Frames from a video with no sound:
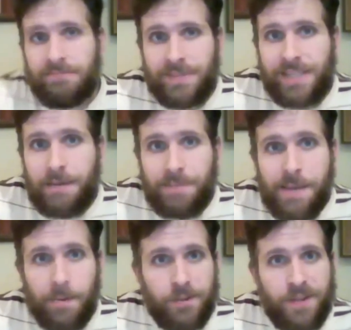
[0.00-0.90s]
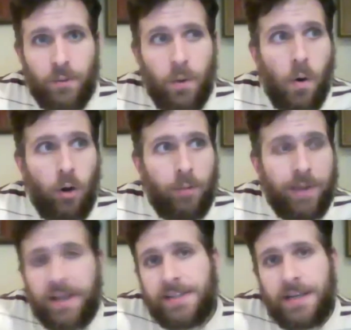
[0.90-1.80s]
send people to the wall
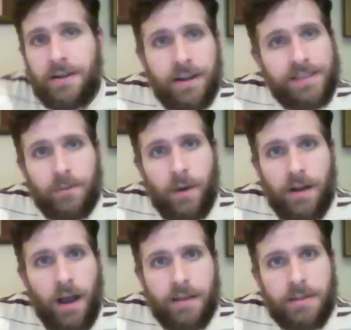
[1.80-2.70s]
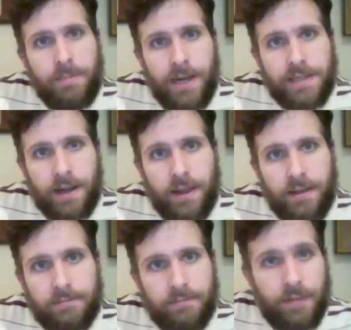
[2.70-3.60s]
because it knows it won't hurt them politically,
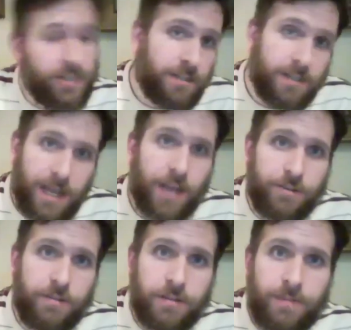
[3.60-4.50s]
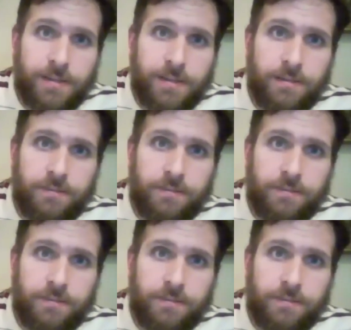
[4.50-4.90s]
which is the sad truth of the matter.